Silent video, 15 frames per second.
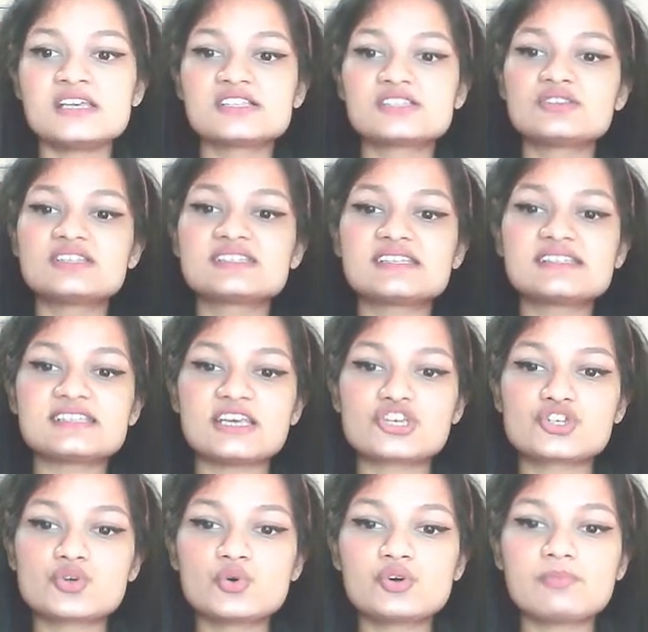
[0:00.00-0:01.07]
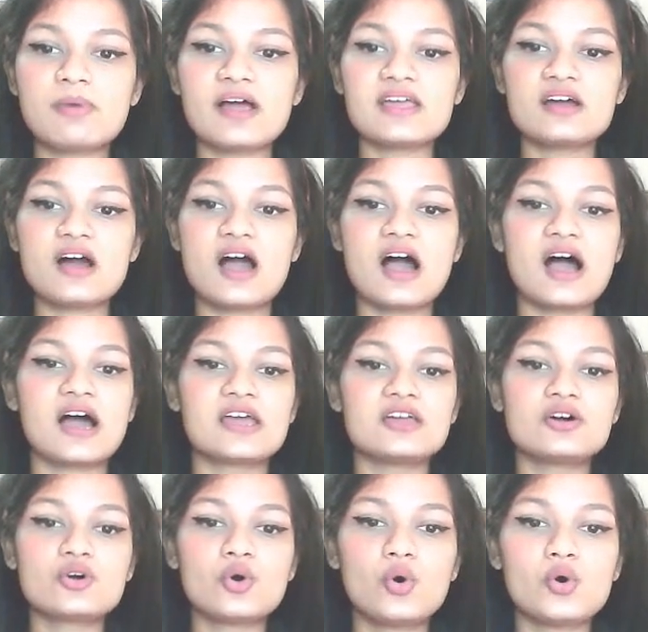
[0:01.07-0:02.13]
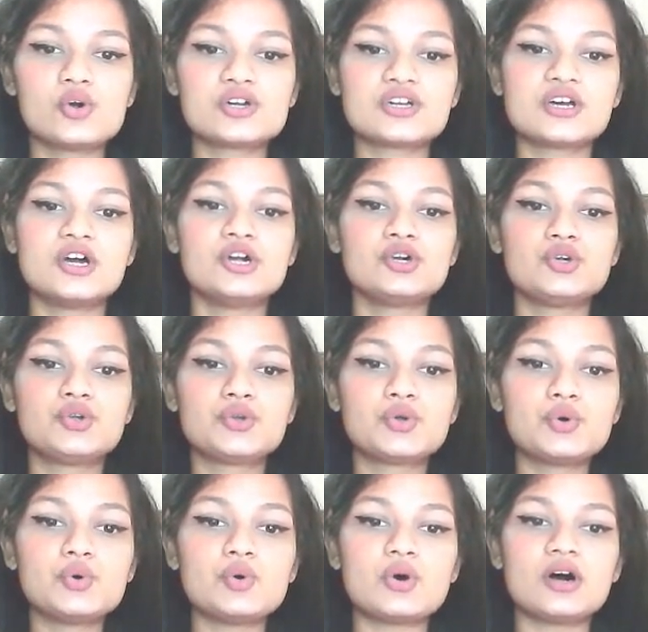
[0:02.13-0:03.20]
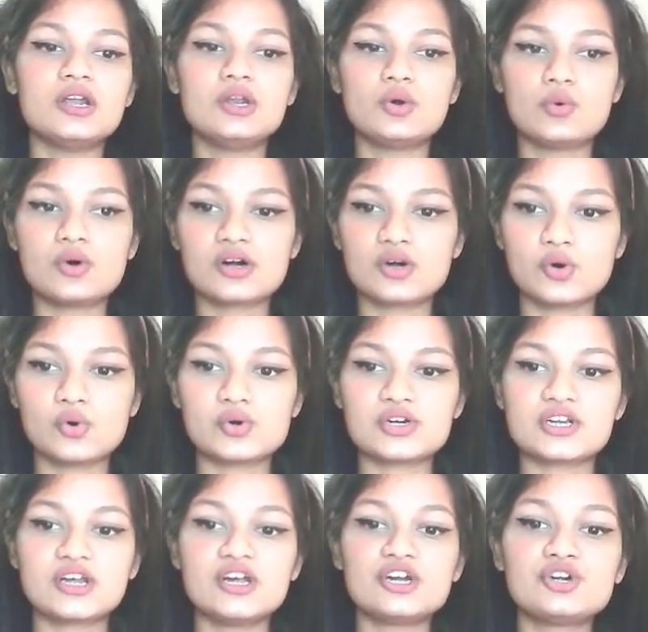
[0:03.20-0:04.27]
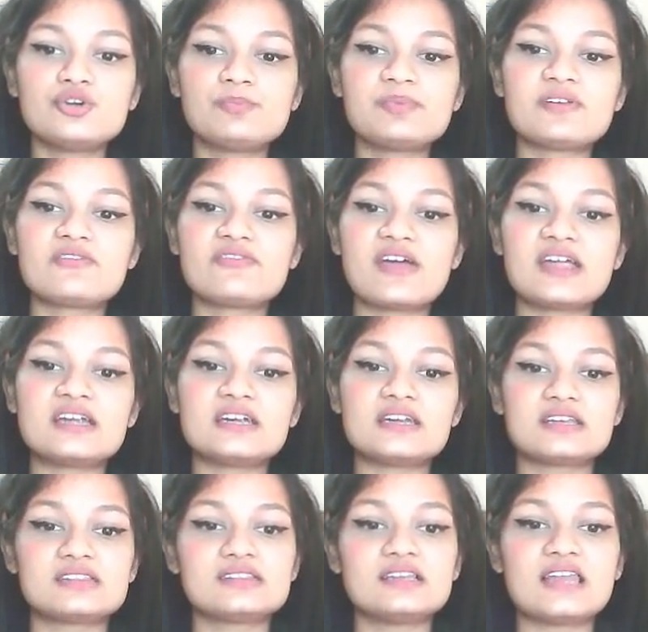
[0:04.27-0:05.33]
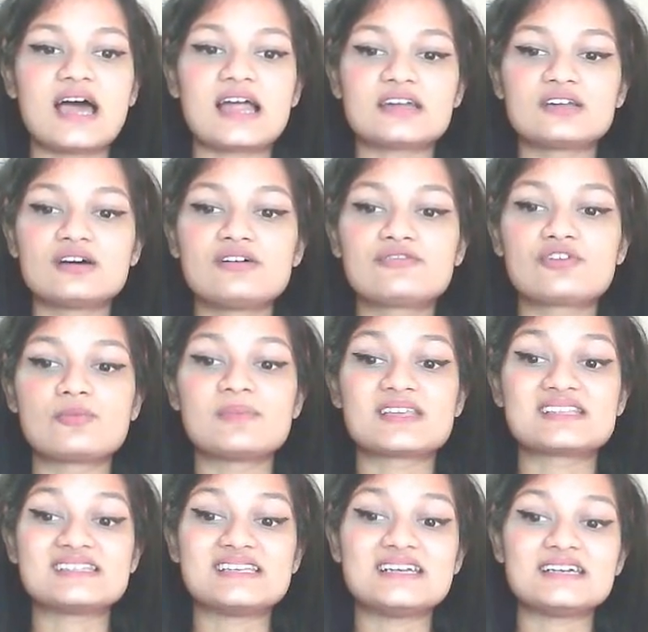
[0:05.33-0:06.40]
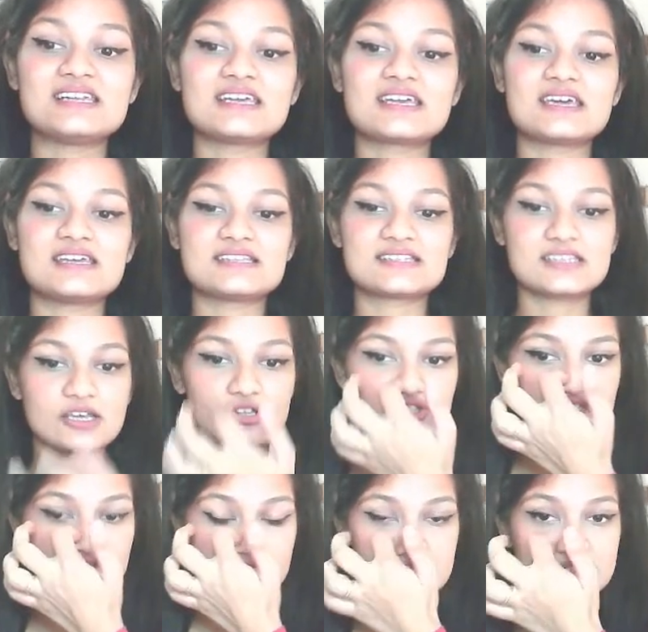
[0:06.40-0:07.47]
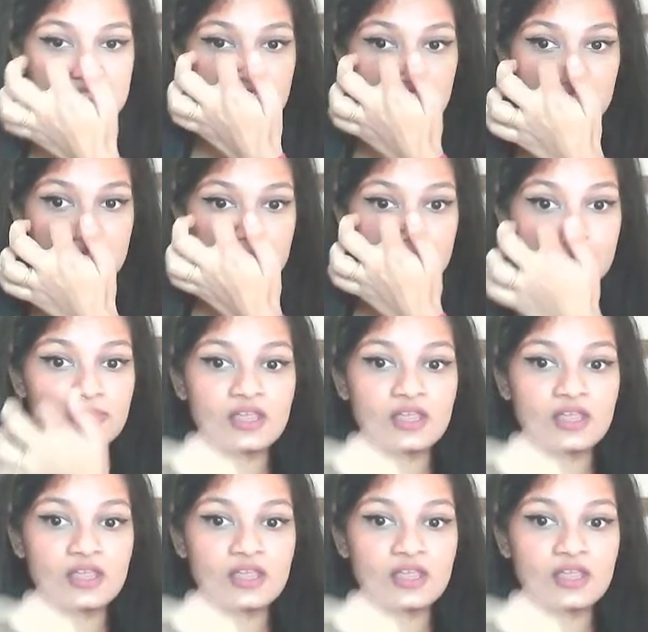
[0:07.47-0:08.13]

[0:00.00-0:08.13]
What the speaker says: So this is issued by a higher court to a lower court to prevent the latter from exceeding its jurisdiction.